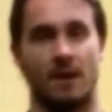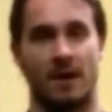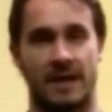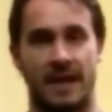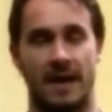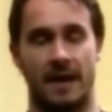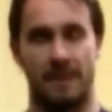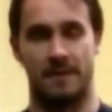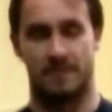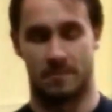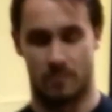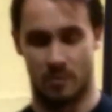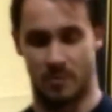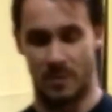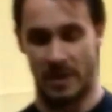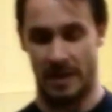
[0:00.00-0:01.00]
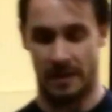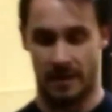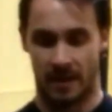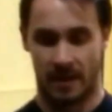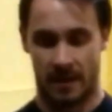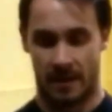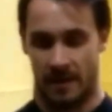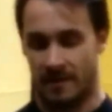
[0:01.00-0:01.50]
again, repeat.
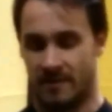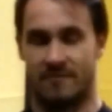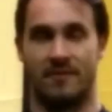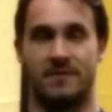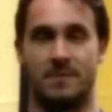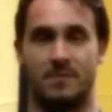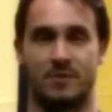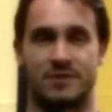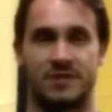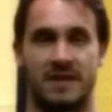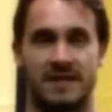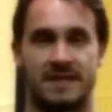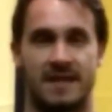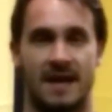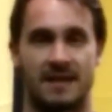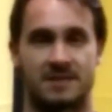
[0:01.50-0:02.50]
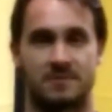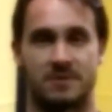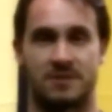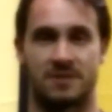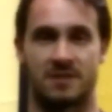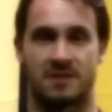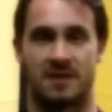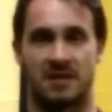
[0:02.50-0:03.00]
50% test,
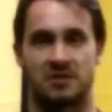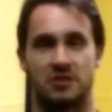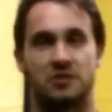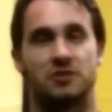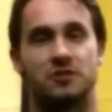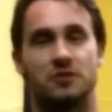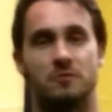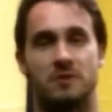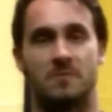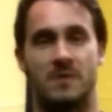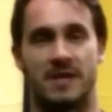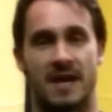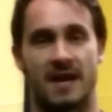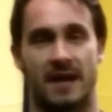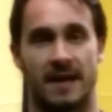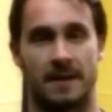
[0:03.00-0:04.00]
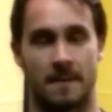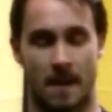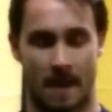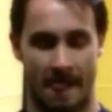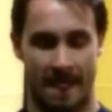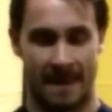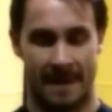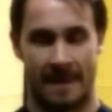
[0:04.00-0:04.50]
which is the test you should do at the beginning.
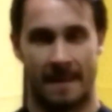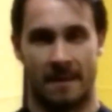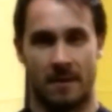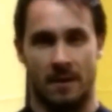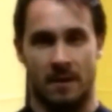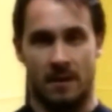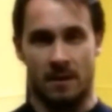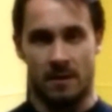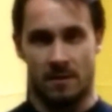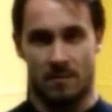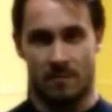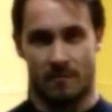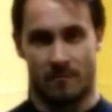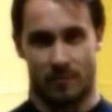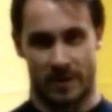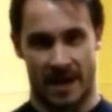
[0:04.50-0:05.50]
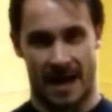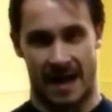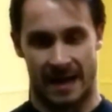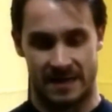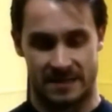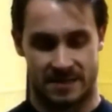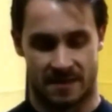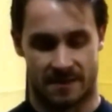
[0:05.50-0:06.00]
For
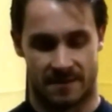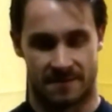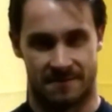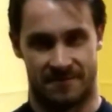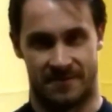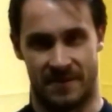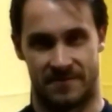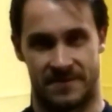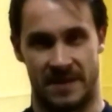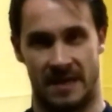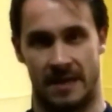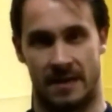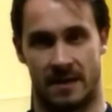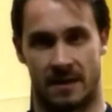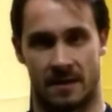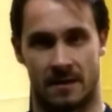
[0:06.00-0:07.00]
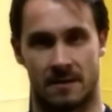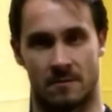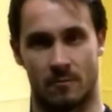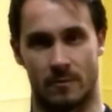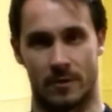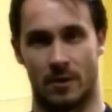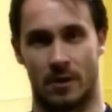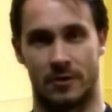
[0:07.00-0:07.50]
guys, 50,
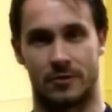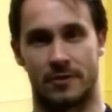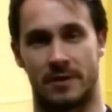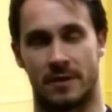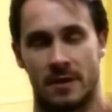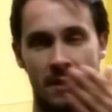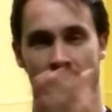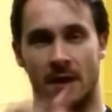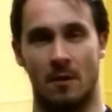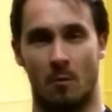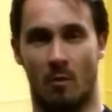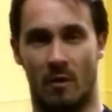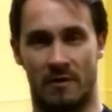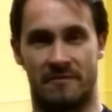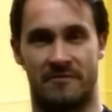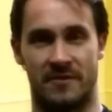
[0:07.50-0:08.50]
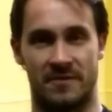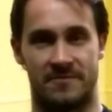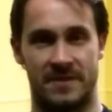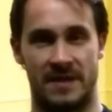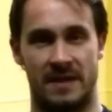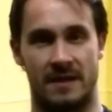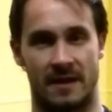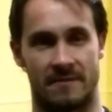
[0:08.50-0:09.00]
100,
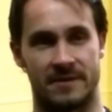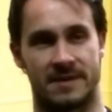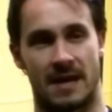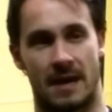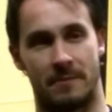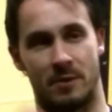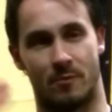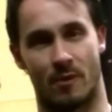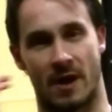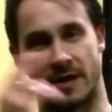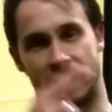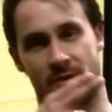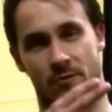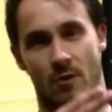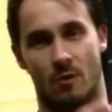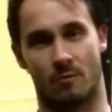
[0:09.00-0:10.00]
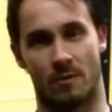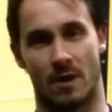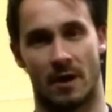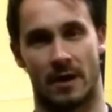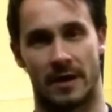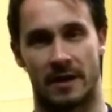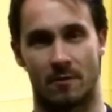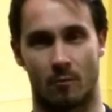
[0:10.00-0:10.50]
150. Every time you break, you go
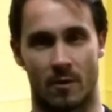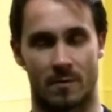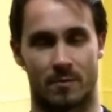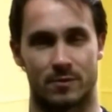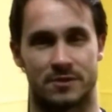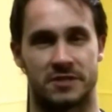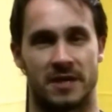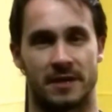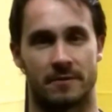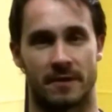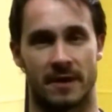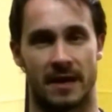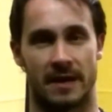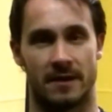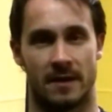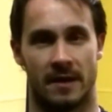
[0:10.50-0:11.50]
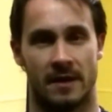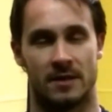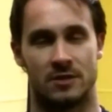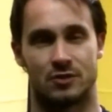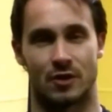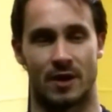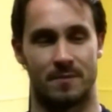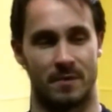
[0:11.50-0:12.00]
run at a 1% grade,
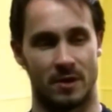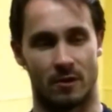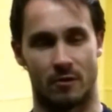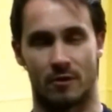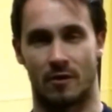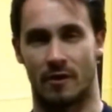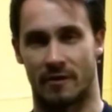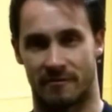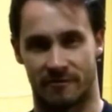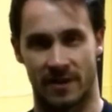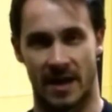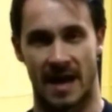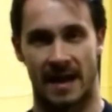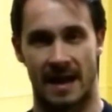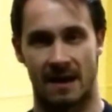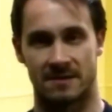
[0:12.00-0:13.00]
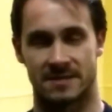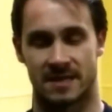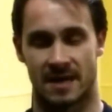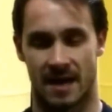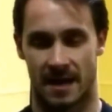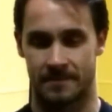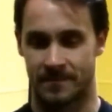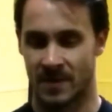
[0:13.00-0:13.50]
treadmill or on a flat
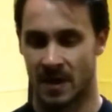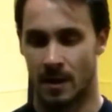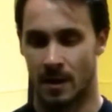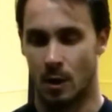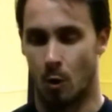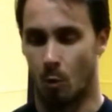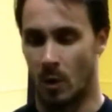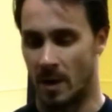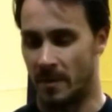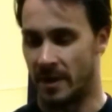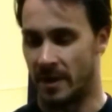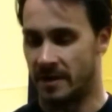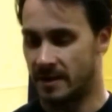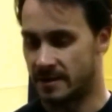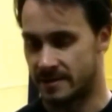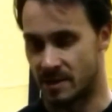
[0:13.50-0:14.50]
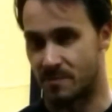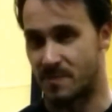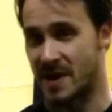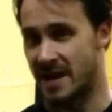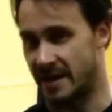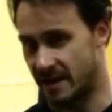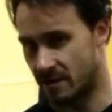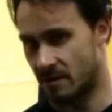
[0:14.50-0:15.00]
outside. Women,
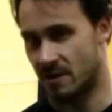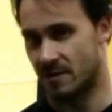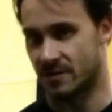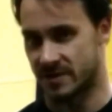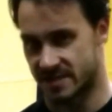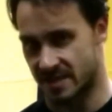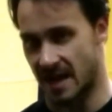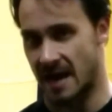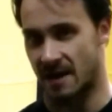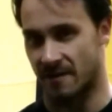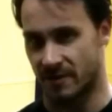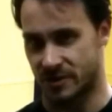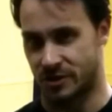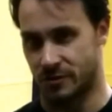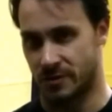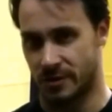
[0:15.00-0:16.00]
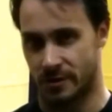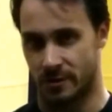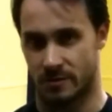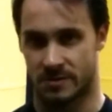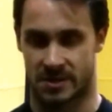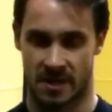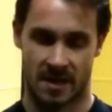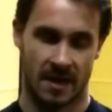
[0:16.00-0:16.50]
depending on the style that you
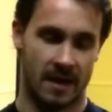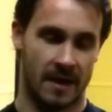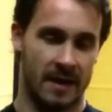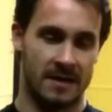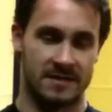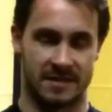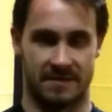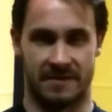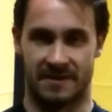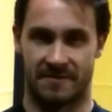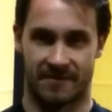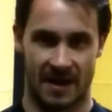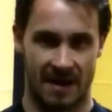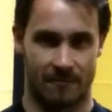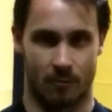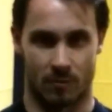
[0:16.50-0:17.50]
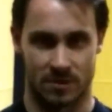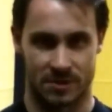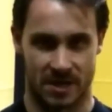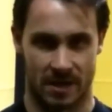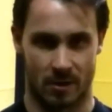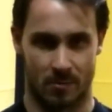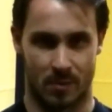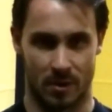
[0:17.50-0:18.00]
use, 75
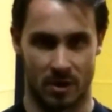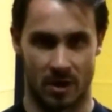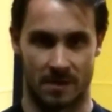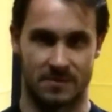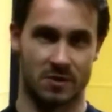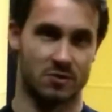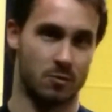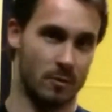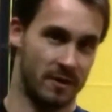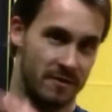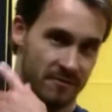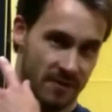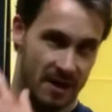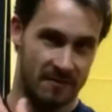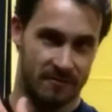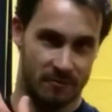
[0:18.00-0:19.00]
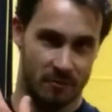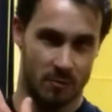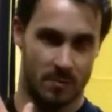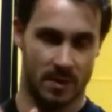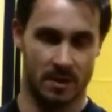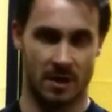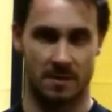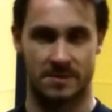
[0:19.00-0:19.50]
horizontal pull-ups or 25 full
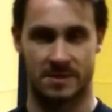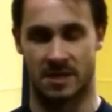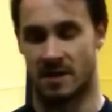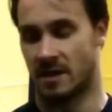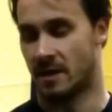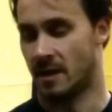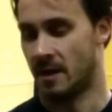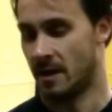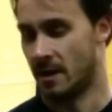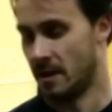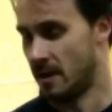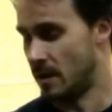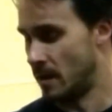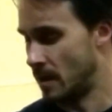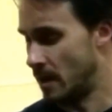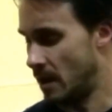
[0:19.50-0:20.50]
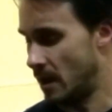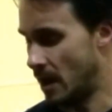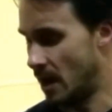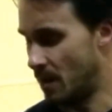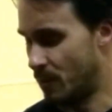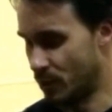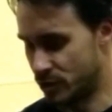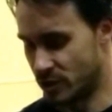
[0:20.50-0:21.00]

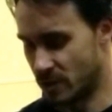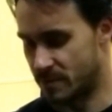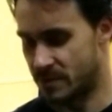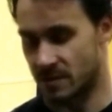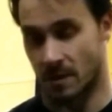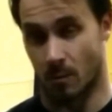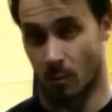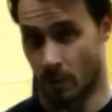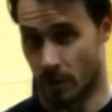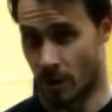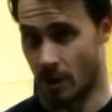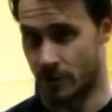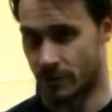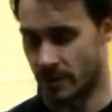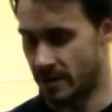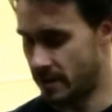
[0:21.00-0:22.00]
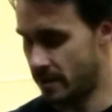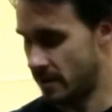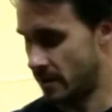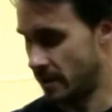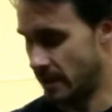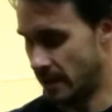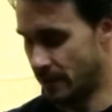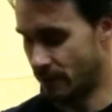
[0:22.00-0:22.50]
pull-ups. Push-ups, 100,
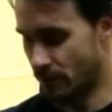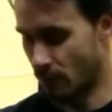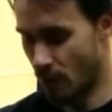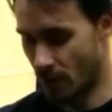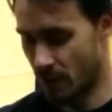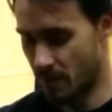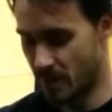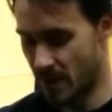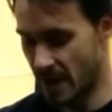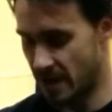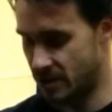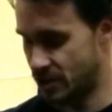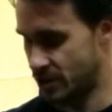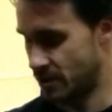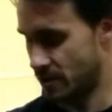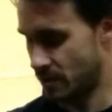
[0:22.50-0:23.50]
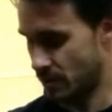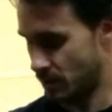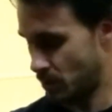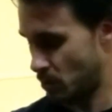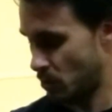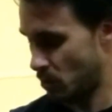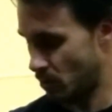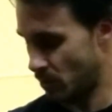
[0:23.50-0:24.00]
either on the bench
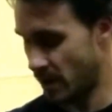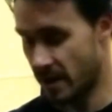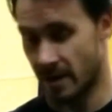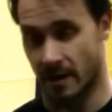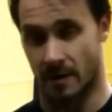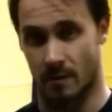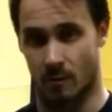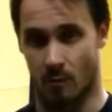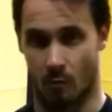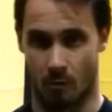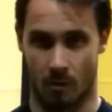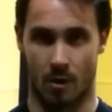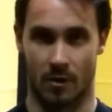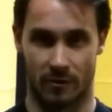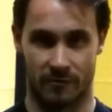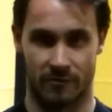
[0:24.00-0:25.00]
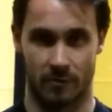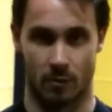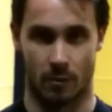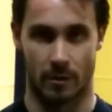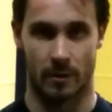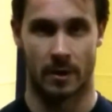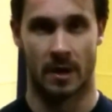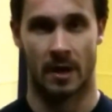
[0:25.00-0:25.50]
right here or on the
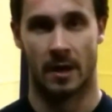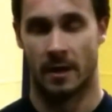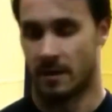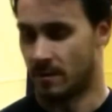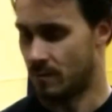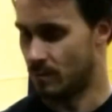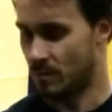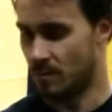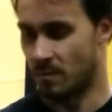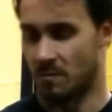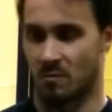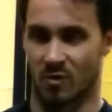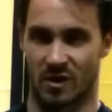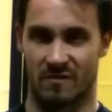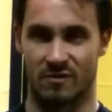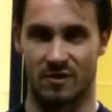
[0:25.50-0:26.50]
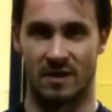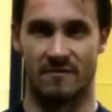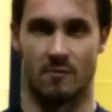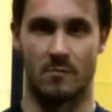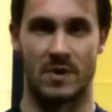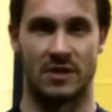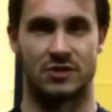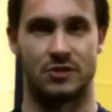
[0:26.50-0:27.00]
floor, whatever
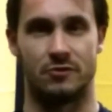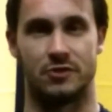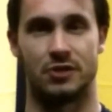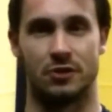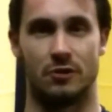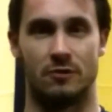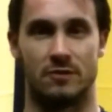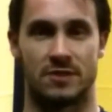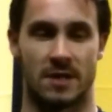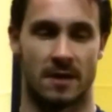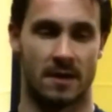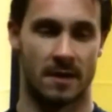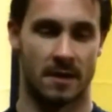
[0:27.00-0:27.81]
level bench you choose.